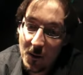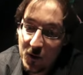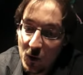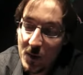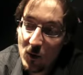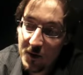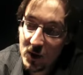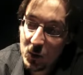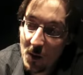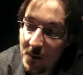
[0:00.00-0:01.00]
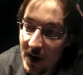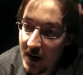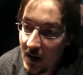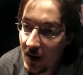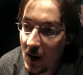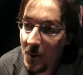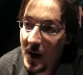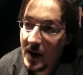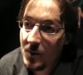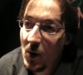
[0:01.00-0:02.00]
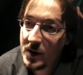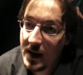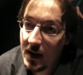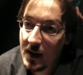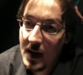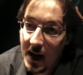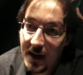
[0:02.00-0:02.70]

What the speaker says: So we move into a paid model,